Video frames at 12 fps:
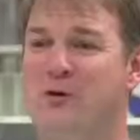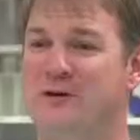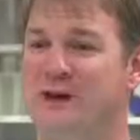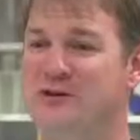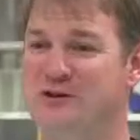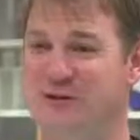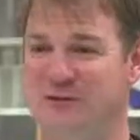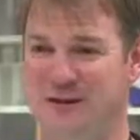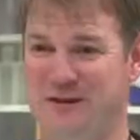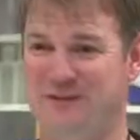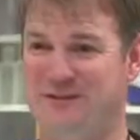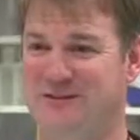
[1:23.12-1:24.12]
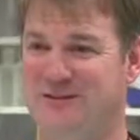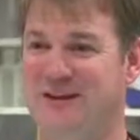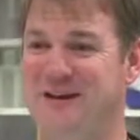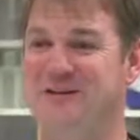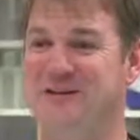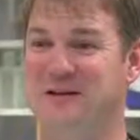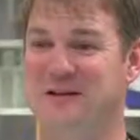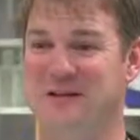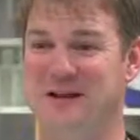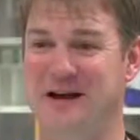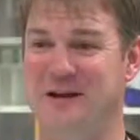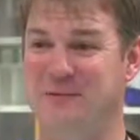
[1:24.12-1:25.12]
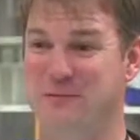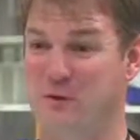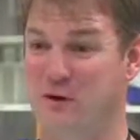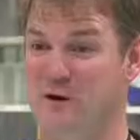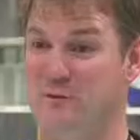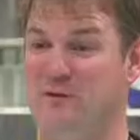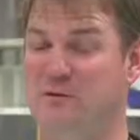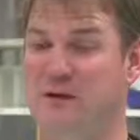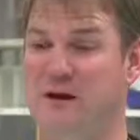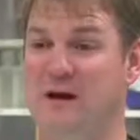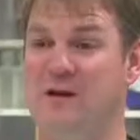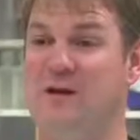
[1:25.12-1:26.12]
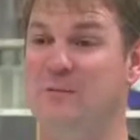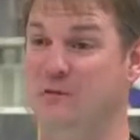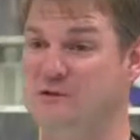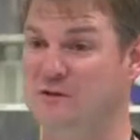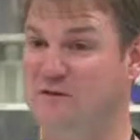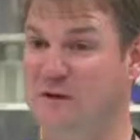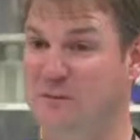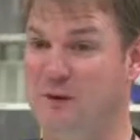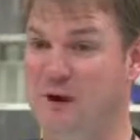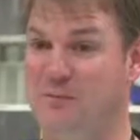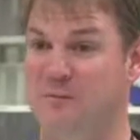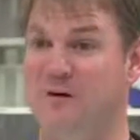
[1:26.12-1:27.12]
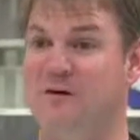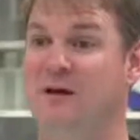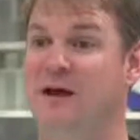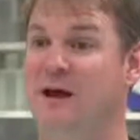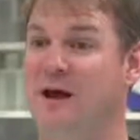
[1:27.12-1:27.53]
Coordination of this takes a lot of work between the emergency department,